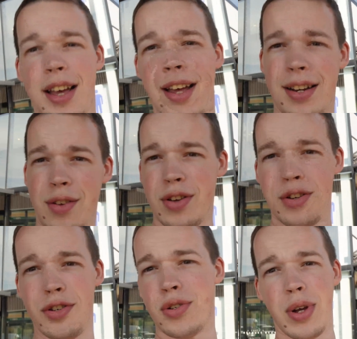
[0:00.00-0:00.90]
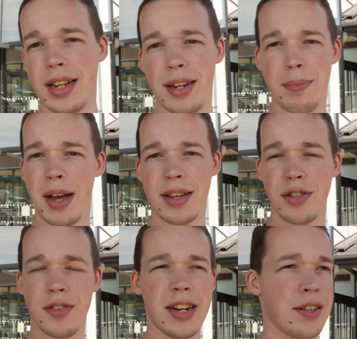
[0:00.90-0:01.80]
then you can just quickly buy
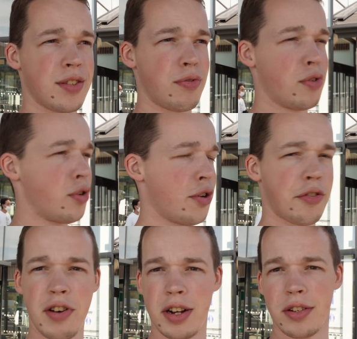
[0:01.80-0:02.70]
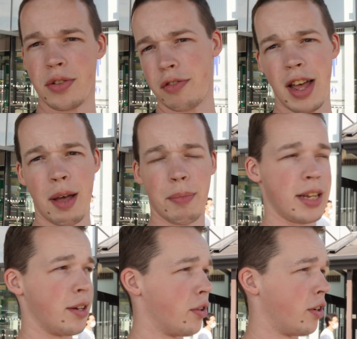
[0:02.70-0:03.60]
souvenirs for your friends or
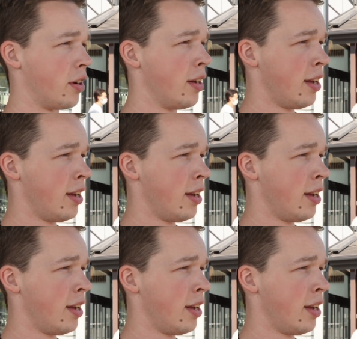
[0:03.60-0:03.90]
family or